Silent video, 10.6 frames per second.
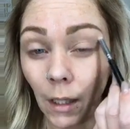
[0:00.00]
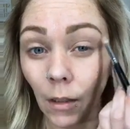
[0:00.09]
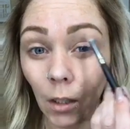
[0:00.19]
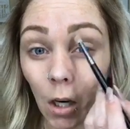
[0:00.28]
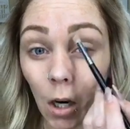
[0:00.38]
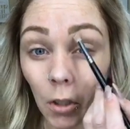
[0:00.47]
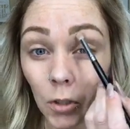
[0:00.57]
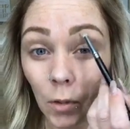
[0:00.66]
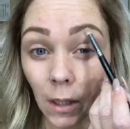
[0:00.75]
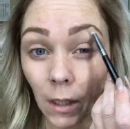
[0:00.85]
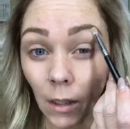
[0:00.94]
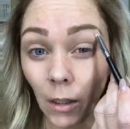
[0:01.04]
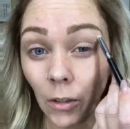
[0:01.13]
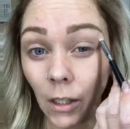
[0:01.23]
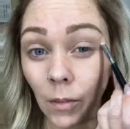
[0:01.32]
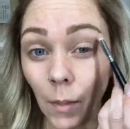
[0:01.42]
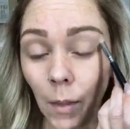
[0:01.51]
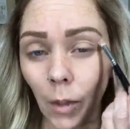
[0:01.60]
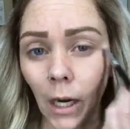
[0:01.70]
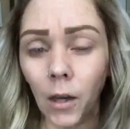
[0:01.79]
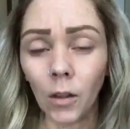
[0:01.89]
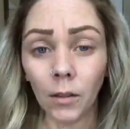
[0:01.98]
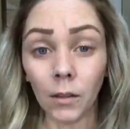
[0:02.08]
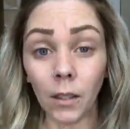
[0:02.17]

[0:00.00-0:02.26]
it look harsh right there underneath my brow